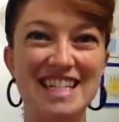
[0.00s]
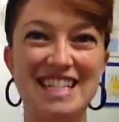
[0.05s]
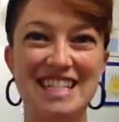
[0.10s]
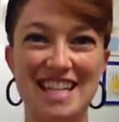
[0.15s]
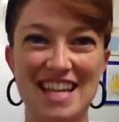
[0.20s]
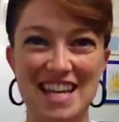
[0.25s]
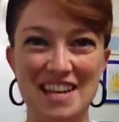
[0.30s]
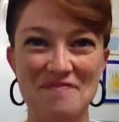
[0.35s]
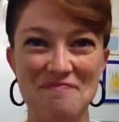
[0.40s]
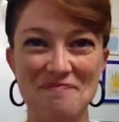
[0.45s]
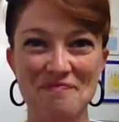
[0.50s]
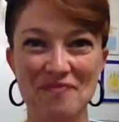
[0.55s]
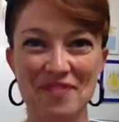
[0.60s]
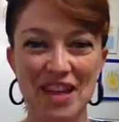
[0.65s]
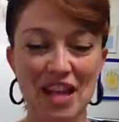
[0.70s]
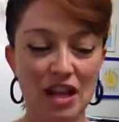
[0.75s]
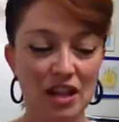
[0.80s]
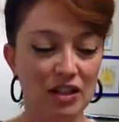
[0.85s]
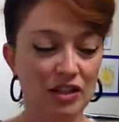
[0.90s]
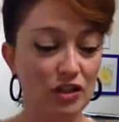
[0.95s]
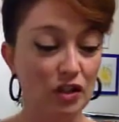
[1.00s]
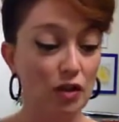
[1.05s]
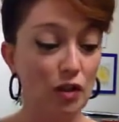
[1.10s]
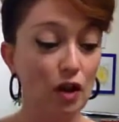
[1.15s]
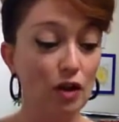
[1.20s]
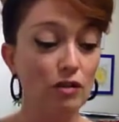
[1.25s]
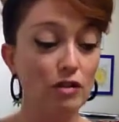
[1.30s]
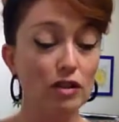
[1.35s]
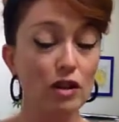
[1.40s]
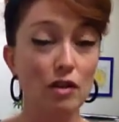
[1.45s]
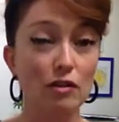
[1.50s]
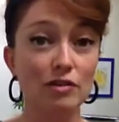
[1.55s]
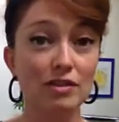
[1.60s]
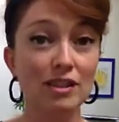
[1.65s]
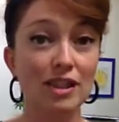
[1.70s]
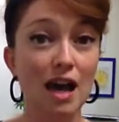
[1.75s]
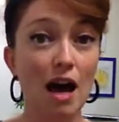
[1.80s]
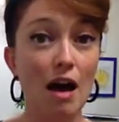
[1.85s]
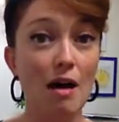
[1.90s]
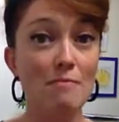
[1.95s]
D. So those notes
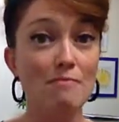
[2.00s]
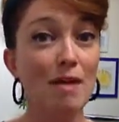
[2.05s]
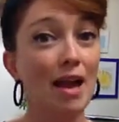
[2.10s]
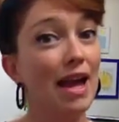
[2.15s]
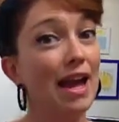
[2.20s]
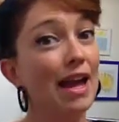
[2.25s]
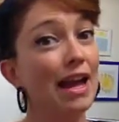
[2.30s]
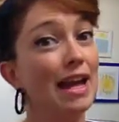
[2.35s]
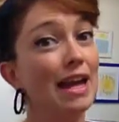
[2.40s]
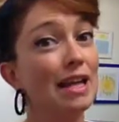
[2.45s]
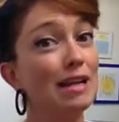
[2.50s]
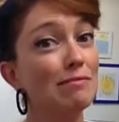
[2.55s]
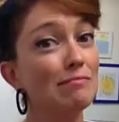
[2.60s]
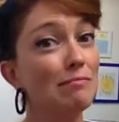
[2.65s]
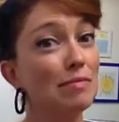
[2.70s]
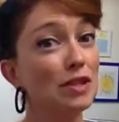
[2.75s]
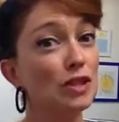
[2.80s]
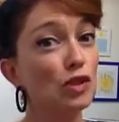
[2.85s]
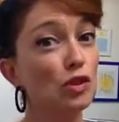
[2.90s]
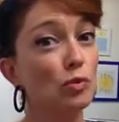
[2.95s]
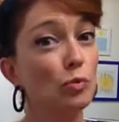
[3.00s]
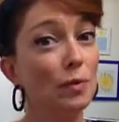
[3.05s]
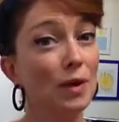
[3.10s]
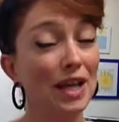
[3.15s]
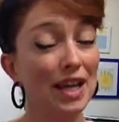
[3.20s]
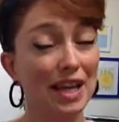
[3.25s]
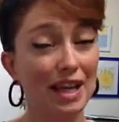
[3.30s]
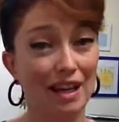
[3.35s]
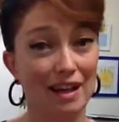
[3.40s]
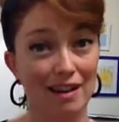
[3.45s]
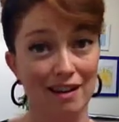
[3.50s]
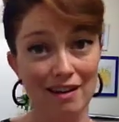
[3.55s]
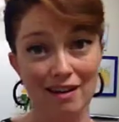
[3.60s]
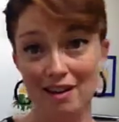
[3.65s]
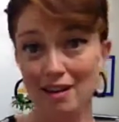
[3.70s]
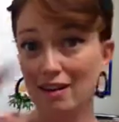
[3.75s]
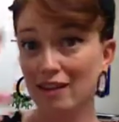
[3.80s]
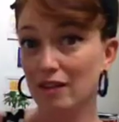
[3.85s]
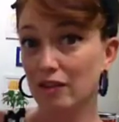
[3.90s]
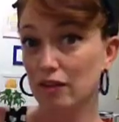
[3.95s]
come in between
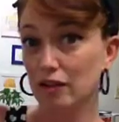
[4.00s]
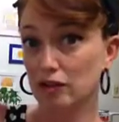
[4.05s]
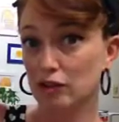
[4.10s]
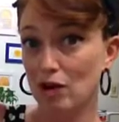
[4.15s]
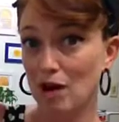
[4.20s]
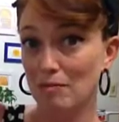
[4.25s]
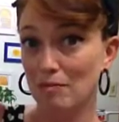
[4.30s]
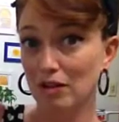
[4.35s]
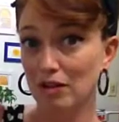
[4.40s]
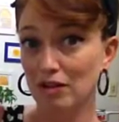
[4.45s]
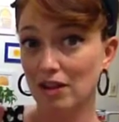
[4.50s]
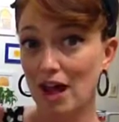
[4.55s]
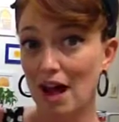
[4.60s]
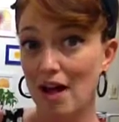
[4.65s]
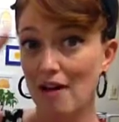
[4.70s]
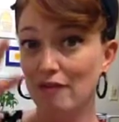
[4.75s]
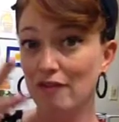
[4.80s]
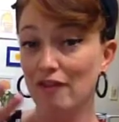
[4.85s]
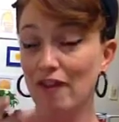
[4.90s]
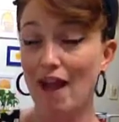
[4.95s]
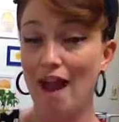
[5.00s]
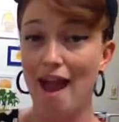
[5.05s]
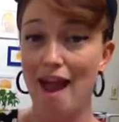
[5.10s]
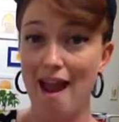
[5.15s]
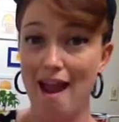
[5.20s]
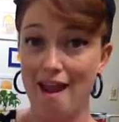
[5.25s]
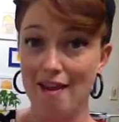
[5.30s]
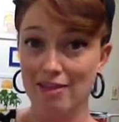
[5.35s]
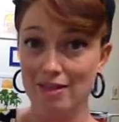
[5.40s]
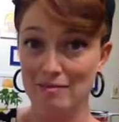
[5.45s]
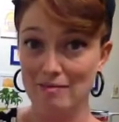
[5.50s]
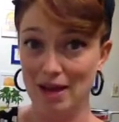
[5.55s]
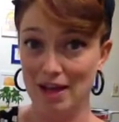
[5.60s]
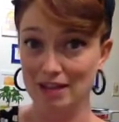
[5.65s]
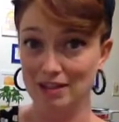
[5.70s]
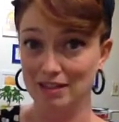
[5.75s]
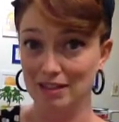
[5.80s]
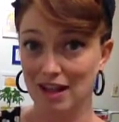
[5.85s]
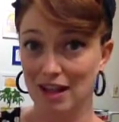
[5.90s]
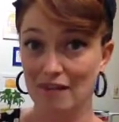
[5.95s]
the treble clef and the
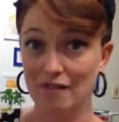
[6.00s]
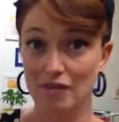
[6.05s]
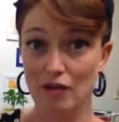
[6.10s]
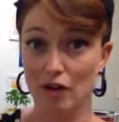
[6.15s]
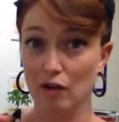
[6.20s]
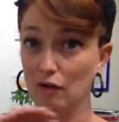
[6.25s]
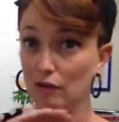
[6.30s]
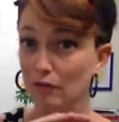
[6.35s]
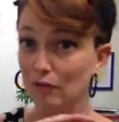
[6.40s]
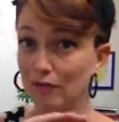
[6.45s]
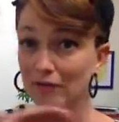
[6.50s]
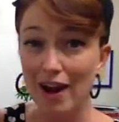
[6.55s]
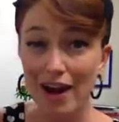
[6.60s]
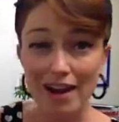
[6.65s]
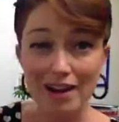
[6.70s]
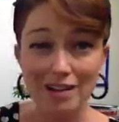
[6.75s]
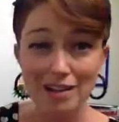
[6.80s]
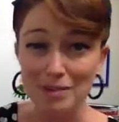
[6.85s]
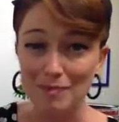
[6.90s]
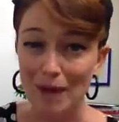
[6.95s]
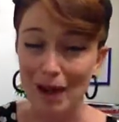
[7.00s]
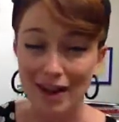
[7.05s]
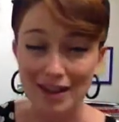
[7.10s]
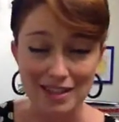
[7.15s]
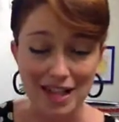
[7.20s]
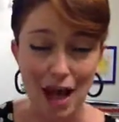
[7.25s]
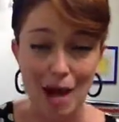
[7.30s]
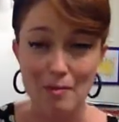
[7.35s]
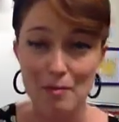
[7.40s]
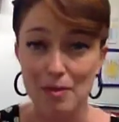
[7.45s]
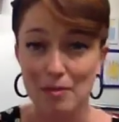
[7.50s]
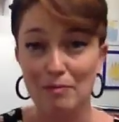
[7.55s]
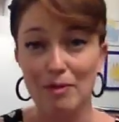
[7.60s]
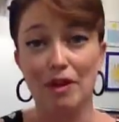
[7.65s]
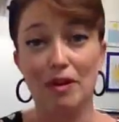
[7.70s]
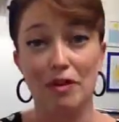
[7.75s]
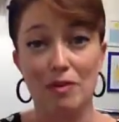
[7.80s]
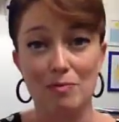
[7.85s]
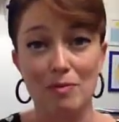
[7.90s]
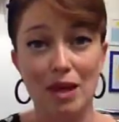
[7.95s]
bass clef. They're right smack dab in the
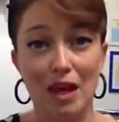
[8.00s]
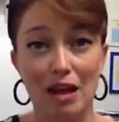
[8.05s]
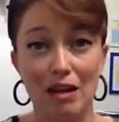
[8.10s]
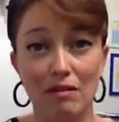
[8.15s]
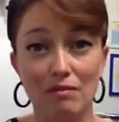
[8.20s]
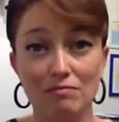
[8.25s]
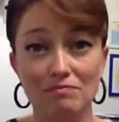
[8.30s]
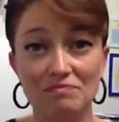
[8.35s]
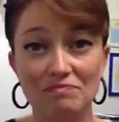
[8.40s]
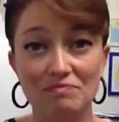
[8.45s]
middle of the piano.